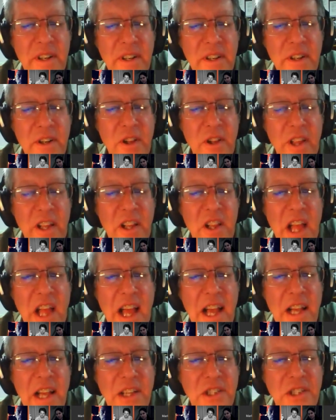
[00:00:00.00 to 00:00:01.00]
like
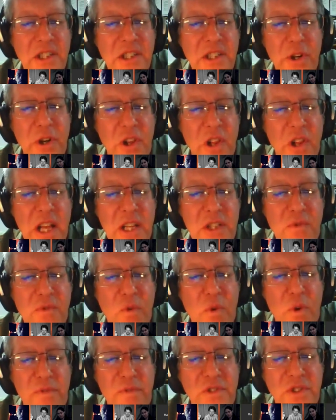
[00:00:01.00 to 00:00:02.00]
class 3 or class
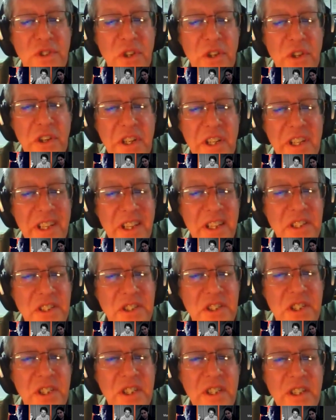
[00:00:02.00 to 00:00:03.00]
4 facility at
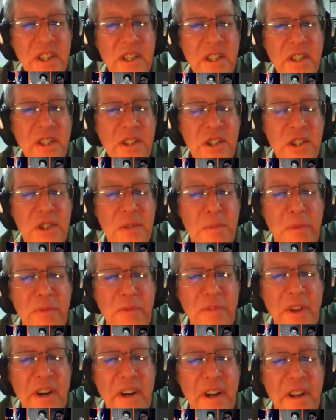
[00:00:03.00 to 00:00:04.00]
least, just to
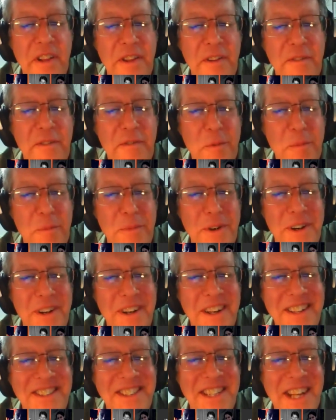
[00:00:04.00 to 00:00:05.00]
prevent anything from
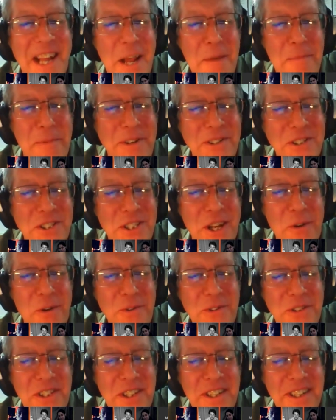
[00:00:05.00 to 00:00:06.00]
escaping, shall
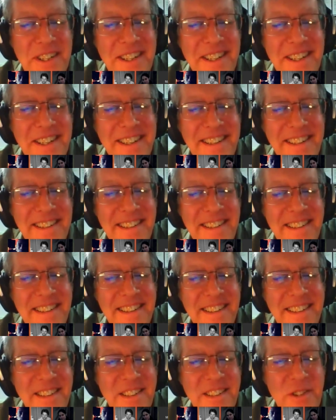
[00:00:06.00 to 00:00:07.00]
we say.
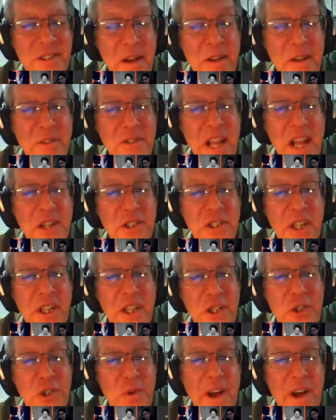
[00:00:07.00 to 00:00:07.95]
So I was actually going to